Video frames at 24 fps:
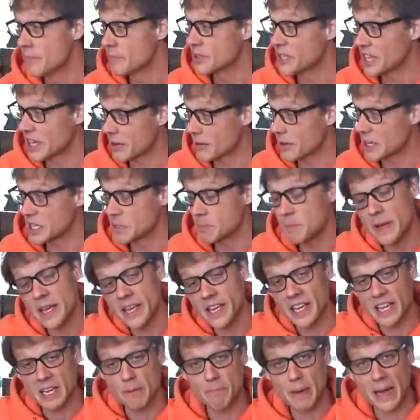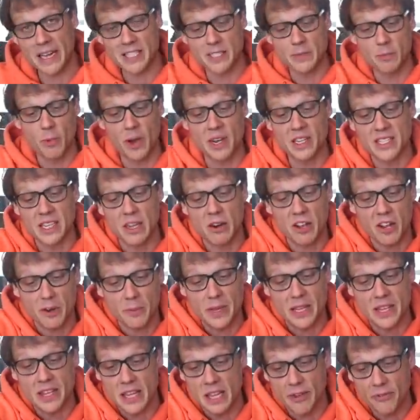Generally speaking, in Bantam West, there are going
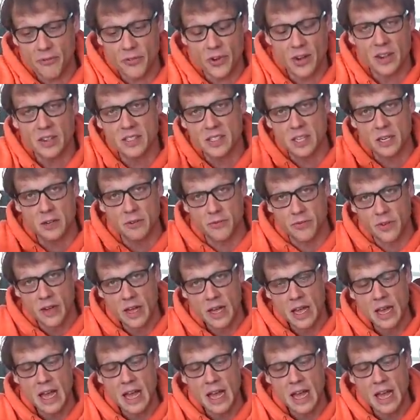to be different sort of